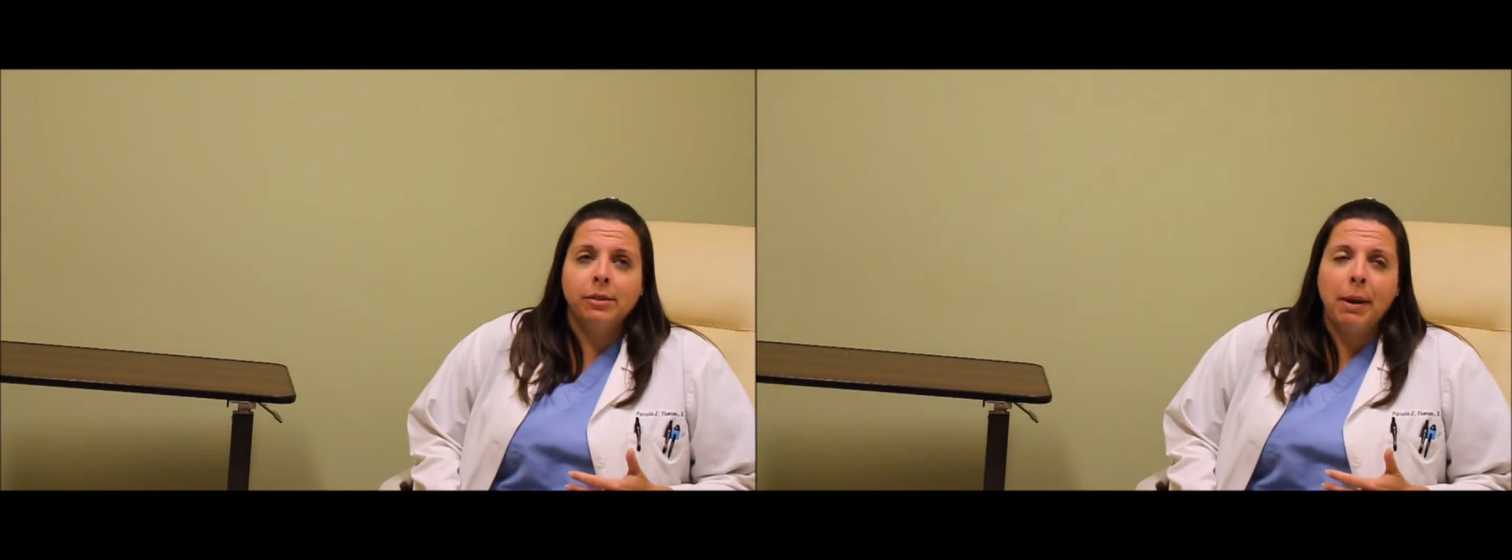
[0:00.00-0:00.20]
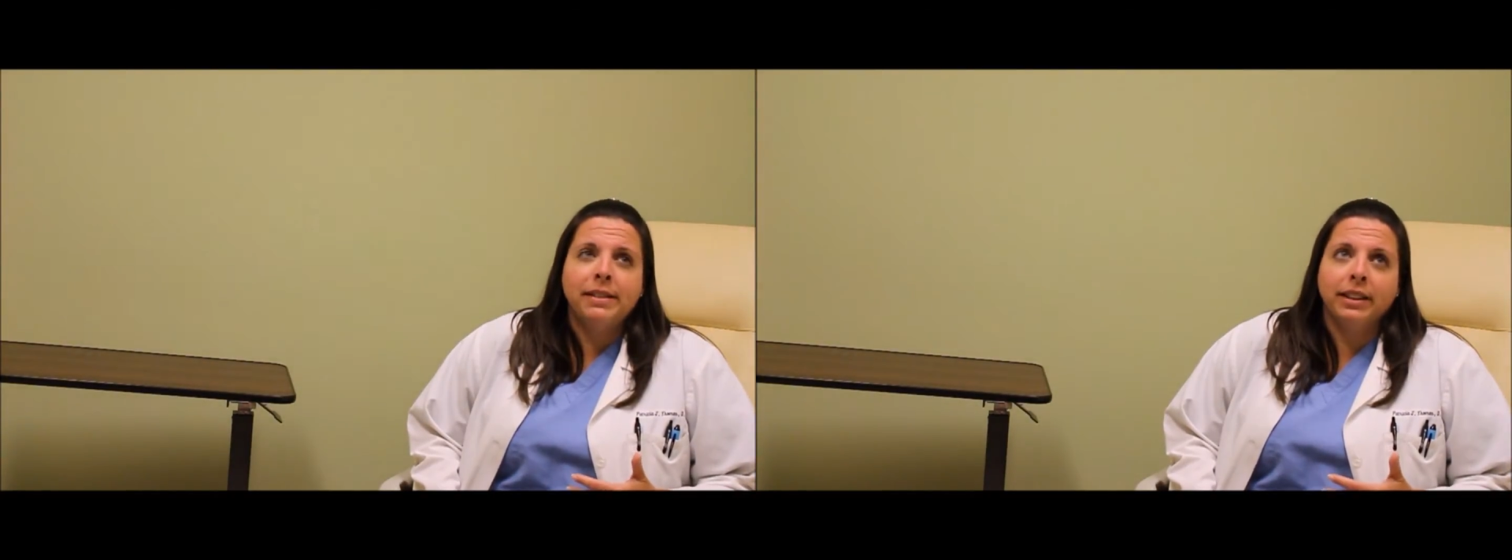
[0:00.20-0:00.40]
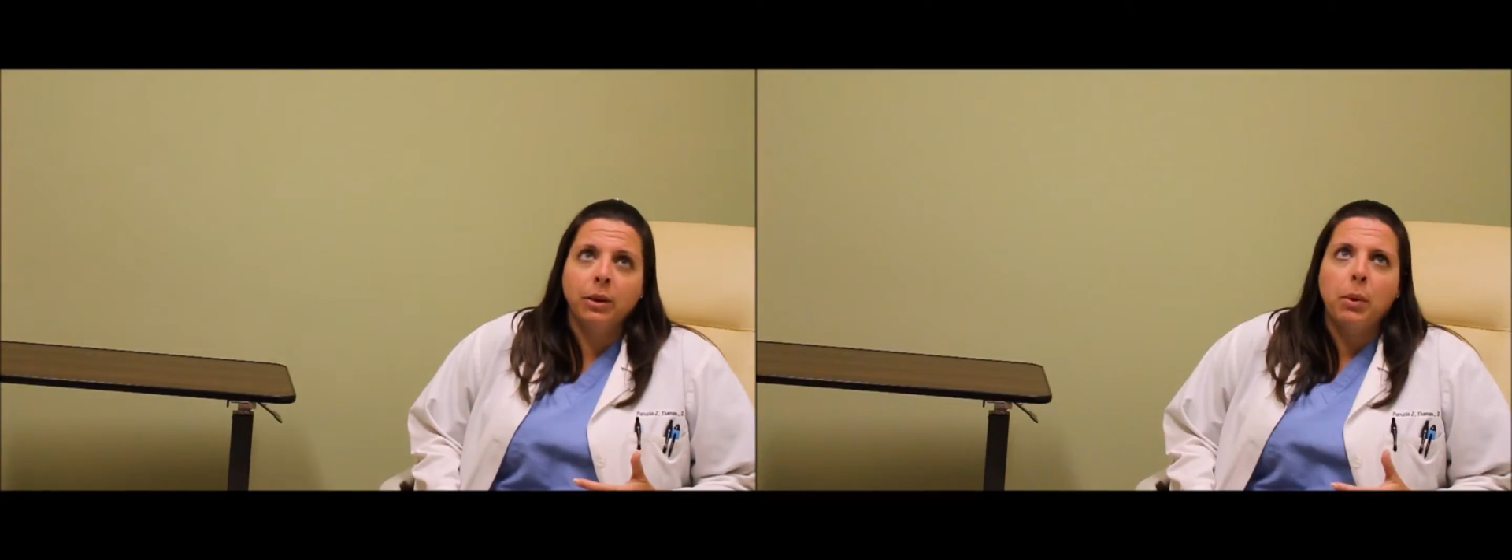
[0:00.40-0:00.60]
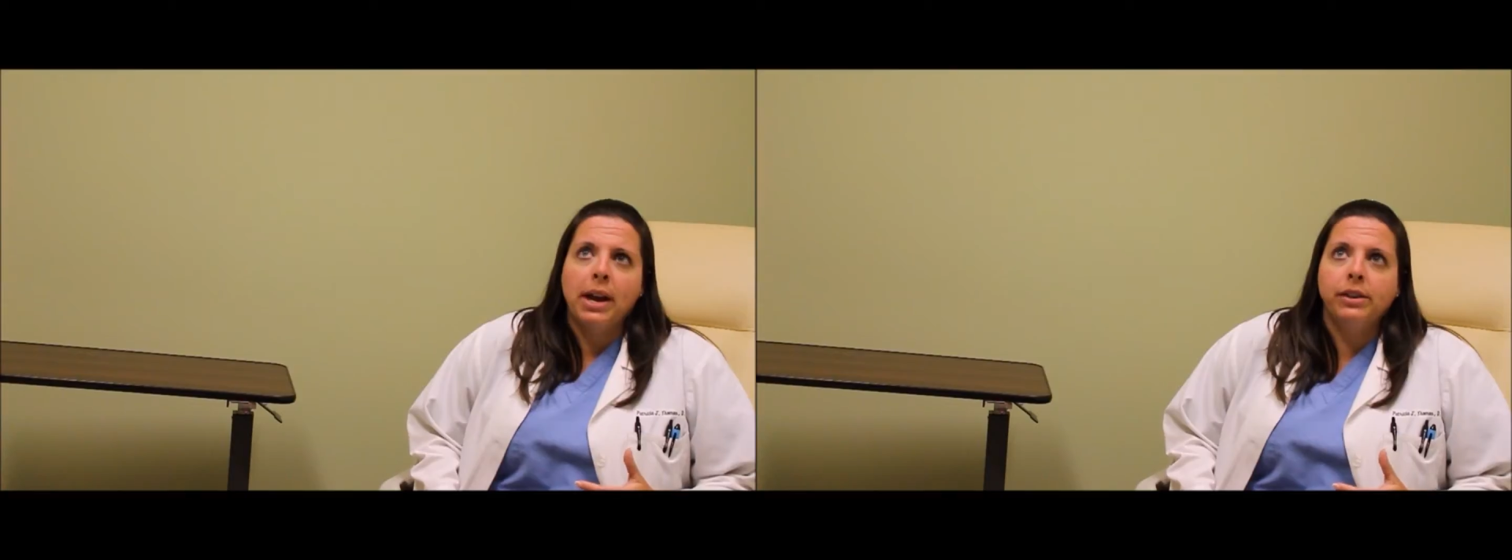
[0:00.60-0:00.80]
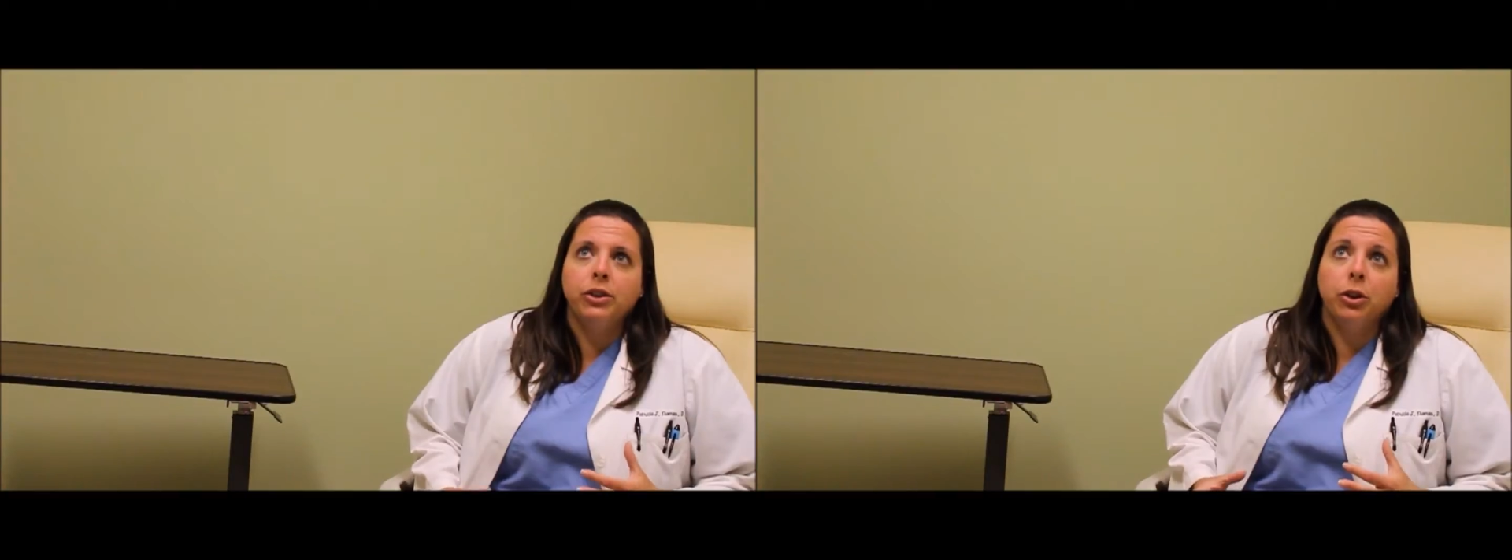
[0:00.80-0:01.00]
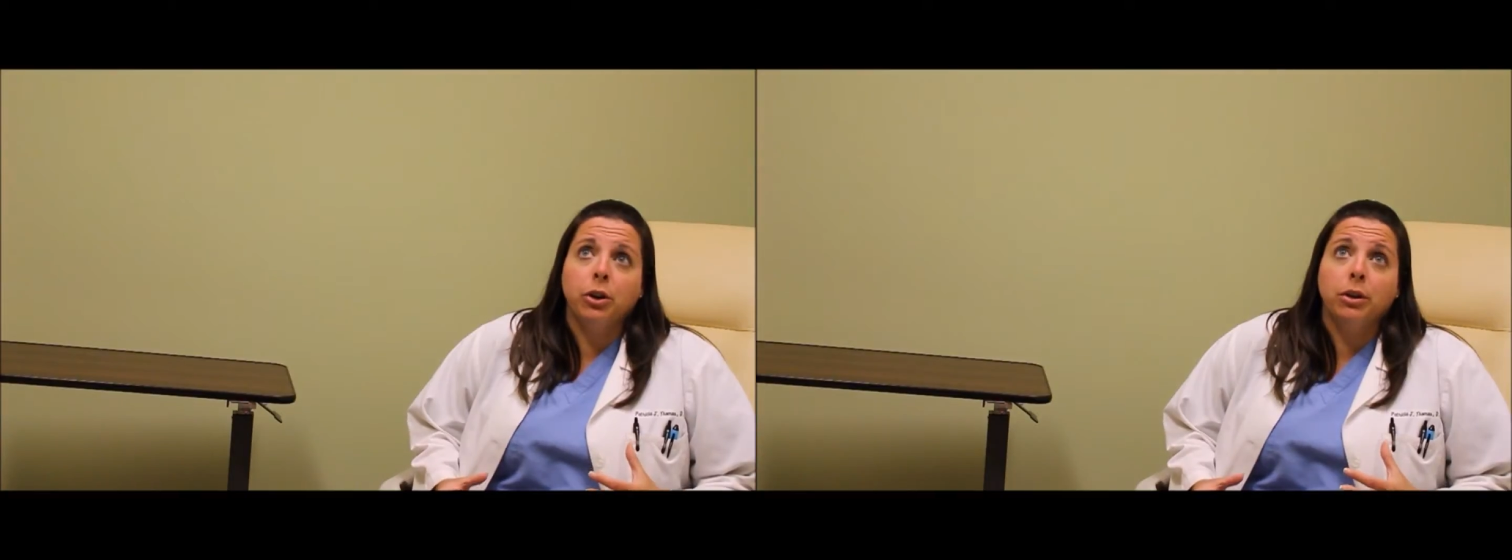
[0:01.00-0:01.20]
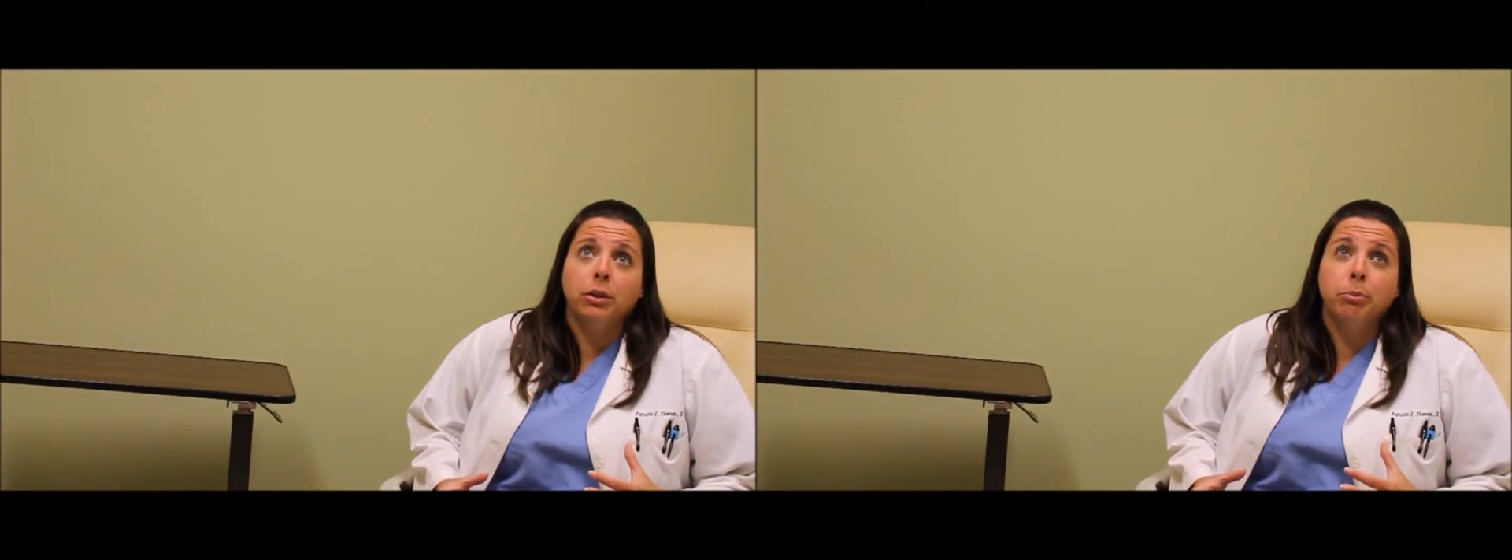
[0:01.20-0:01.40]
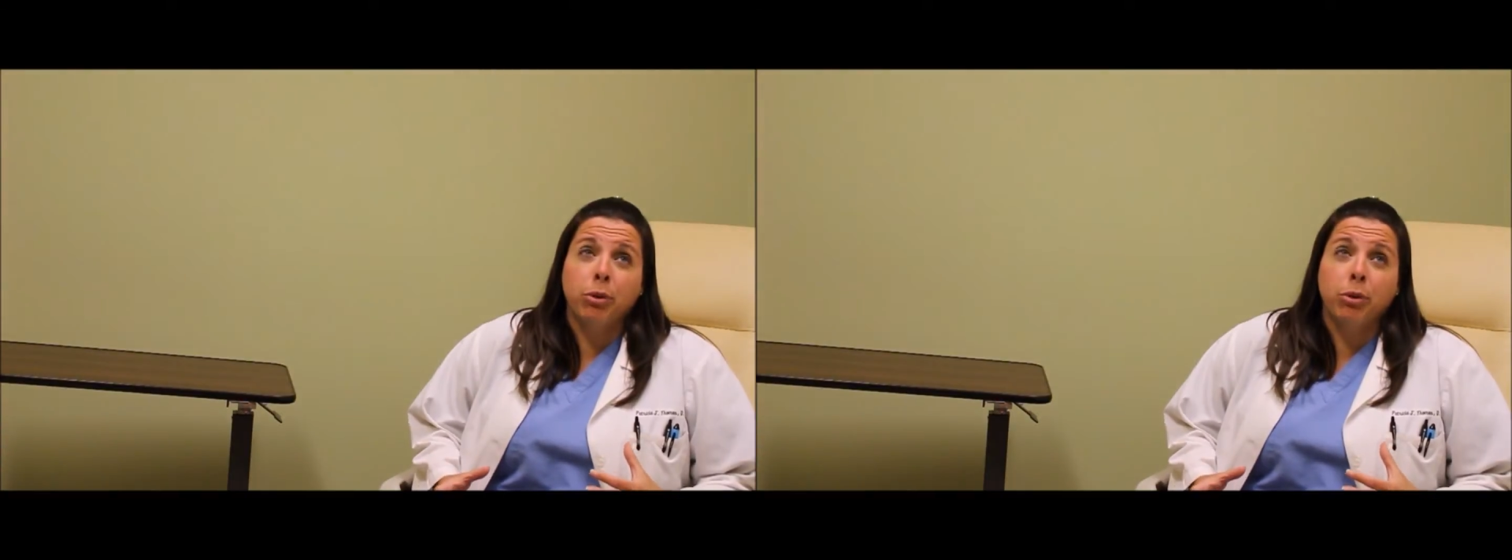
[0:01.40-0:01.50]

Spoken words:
basically when your